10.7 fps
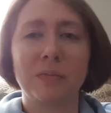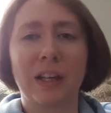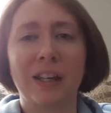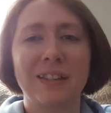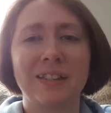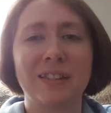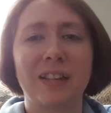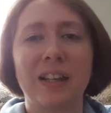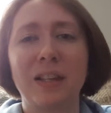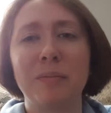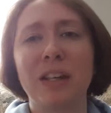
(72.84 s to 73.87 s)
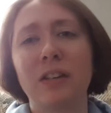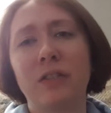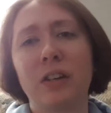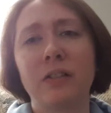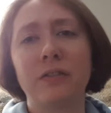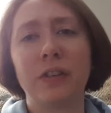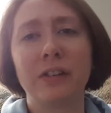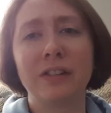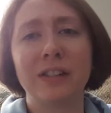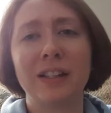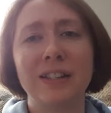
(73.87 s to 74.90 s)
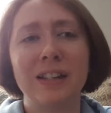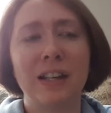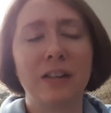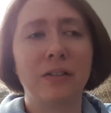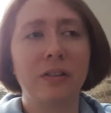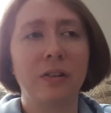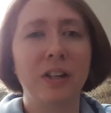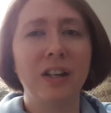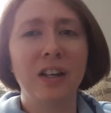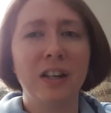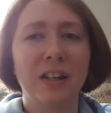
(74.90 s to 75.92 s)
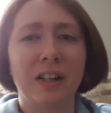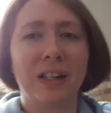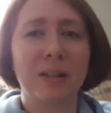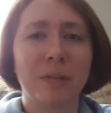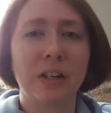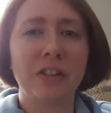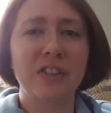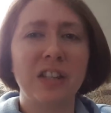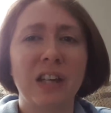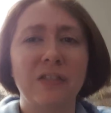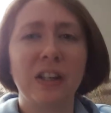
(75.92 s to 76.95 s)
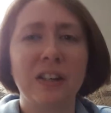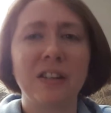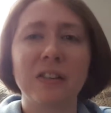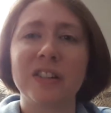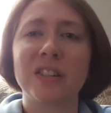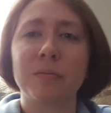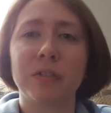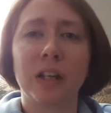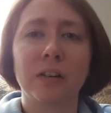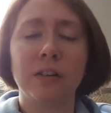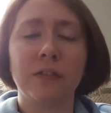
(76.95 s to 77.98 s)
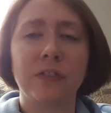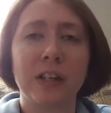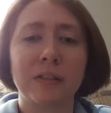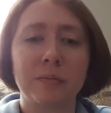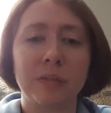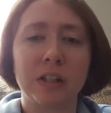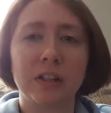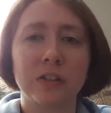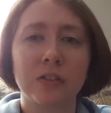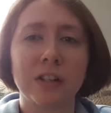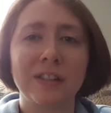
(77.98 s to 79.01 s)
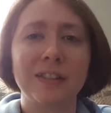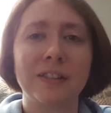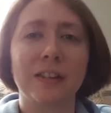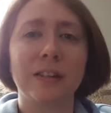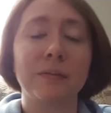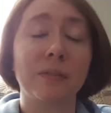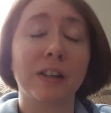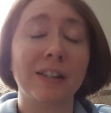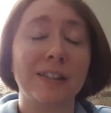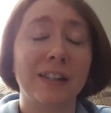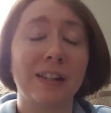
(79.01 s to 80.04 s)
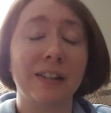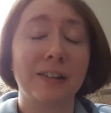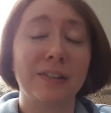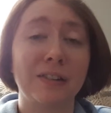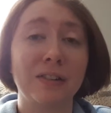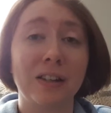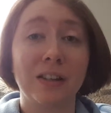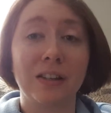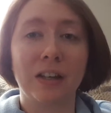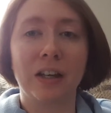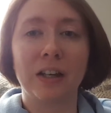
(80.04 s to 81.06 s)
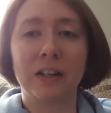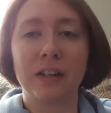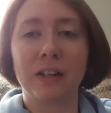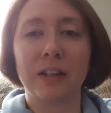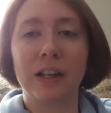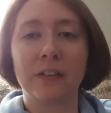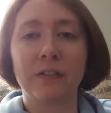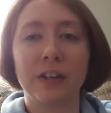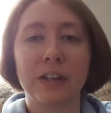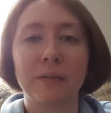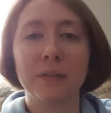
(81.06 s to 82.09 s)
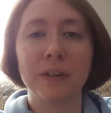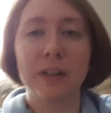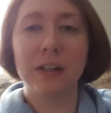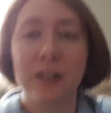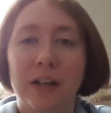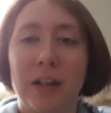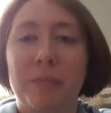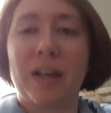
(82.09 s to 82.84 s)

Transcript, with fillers: I guess, slightly making fun of Valentine's Day. I don't know. Um, I also have Yandere Simulator, if that'd be an interest. Uh, like I said, I I uh, have a eye